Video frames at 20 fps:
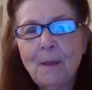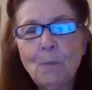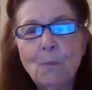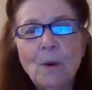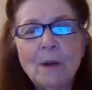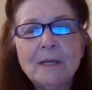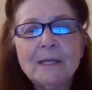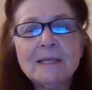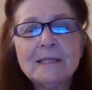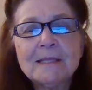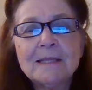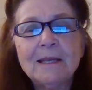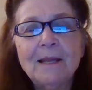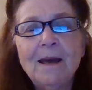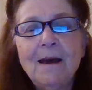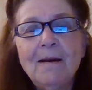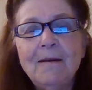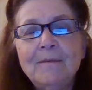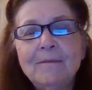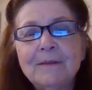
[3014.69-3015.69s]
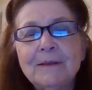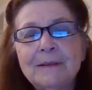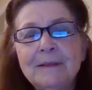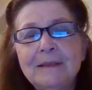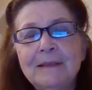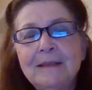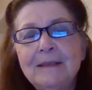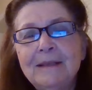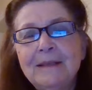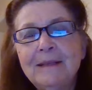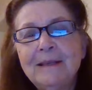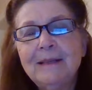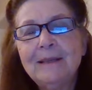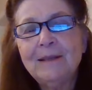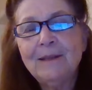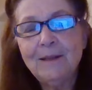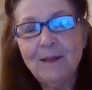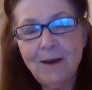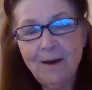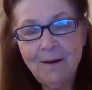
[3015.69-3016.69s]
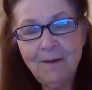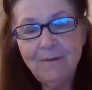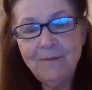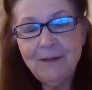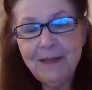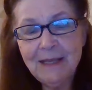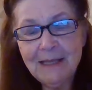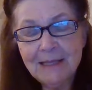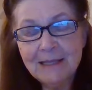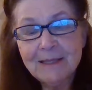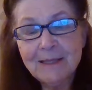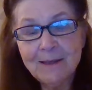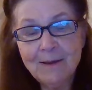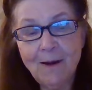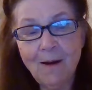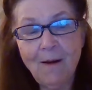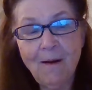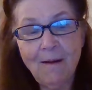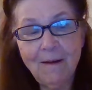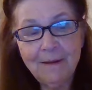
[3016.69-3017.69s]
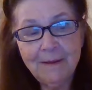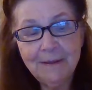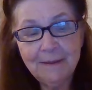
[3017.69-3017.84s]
What is love? Love is God.